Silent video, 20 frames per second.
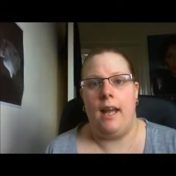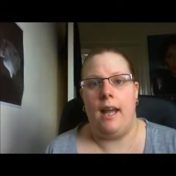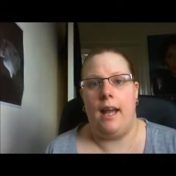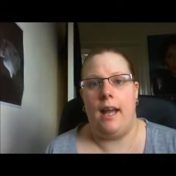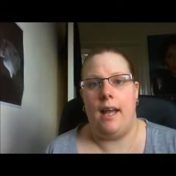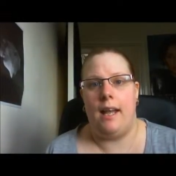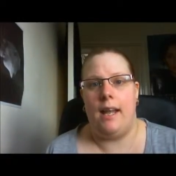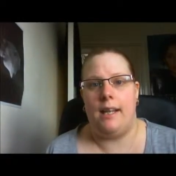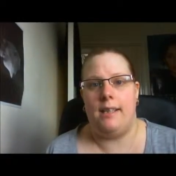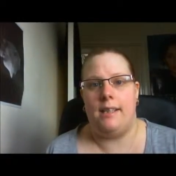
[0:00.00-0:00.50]

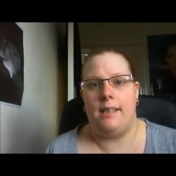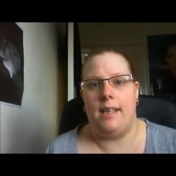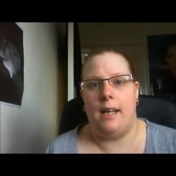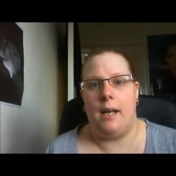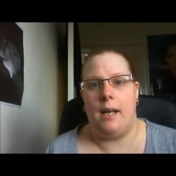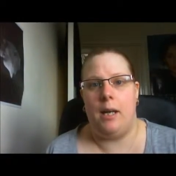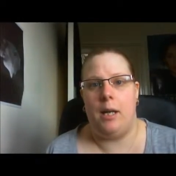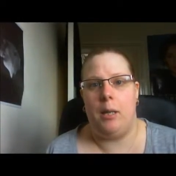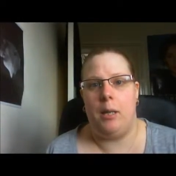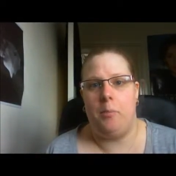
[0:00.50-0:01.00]
And
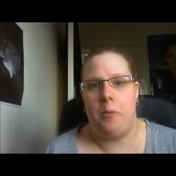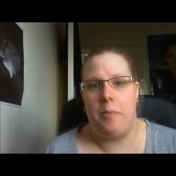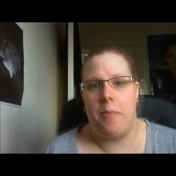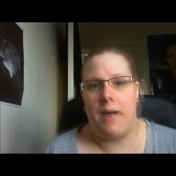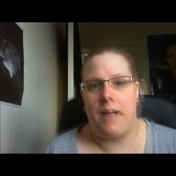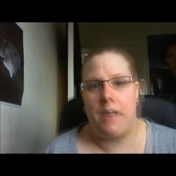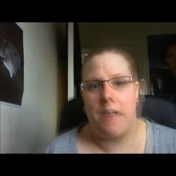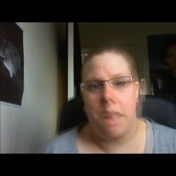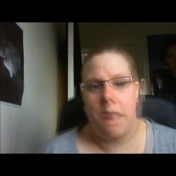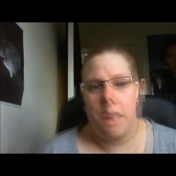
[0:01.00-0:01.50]
first
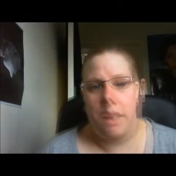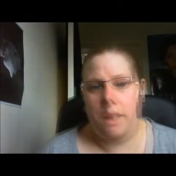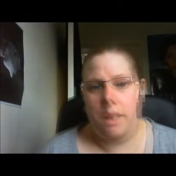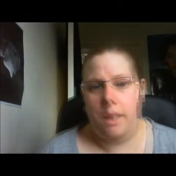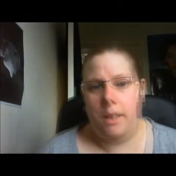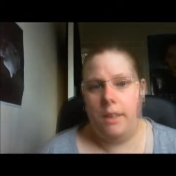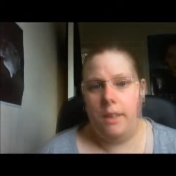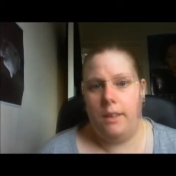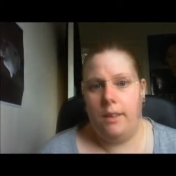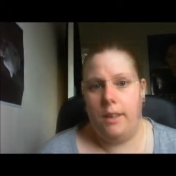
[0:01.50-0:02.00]
thing I
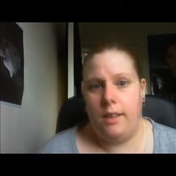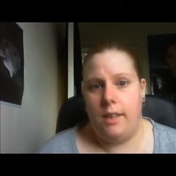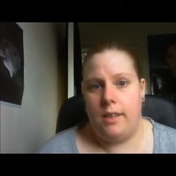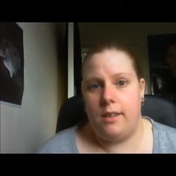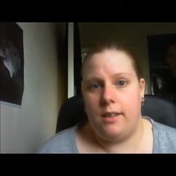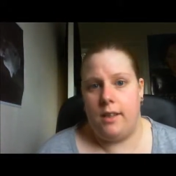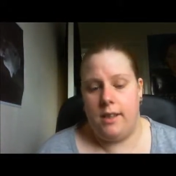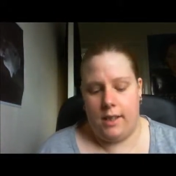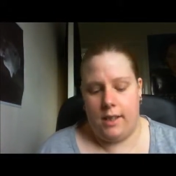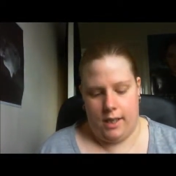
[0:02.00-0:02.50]
do is
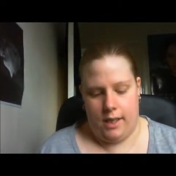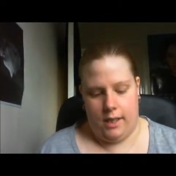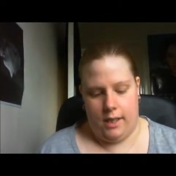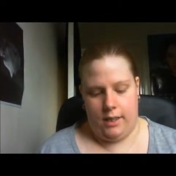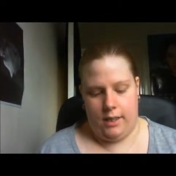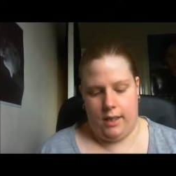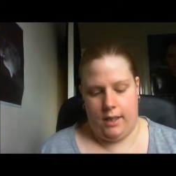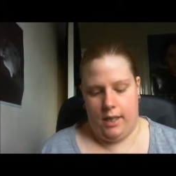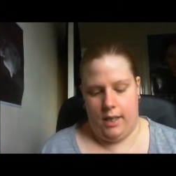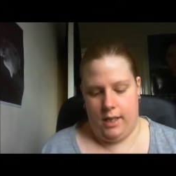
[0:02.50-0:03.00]
I take
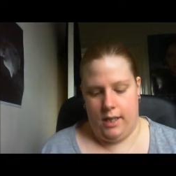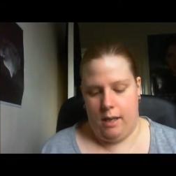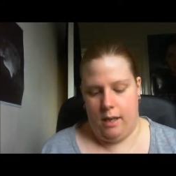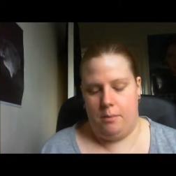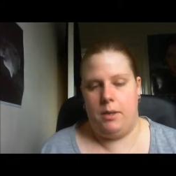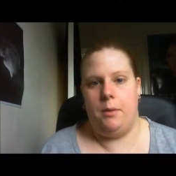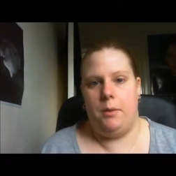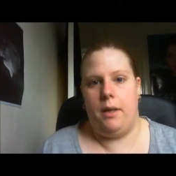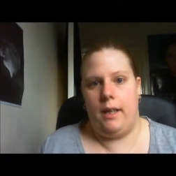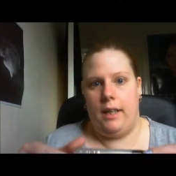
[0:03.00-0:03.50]
the
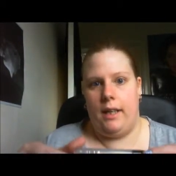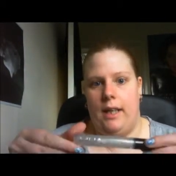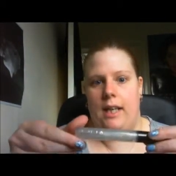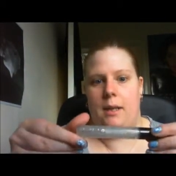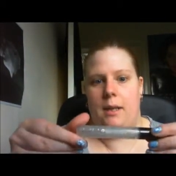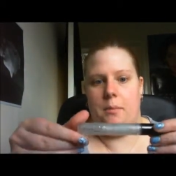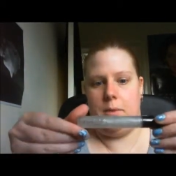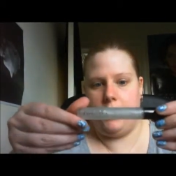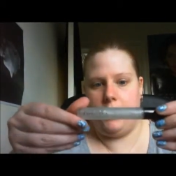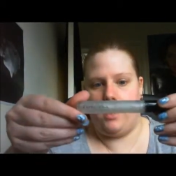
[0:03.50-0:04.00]
MUA Clear
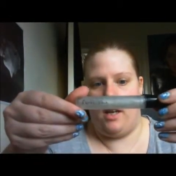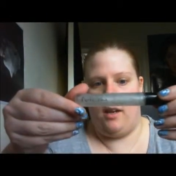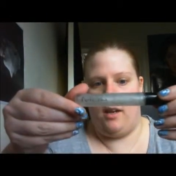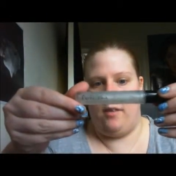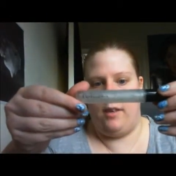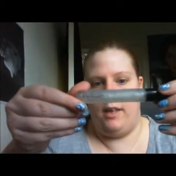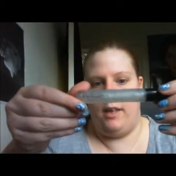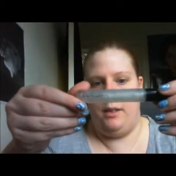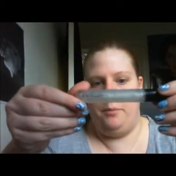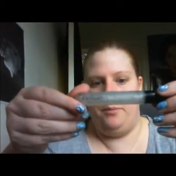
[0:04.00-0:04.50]

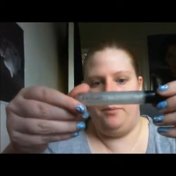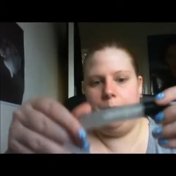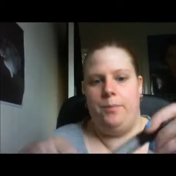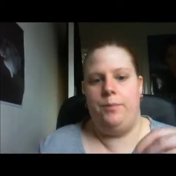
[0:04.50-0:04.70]
Mascara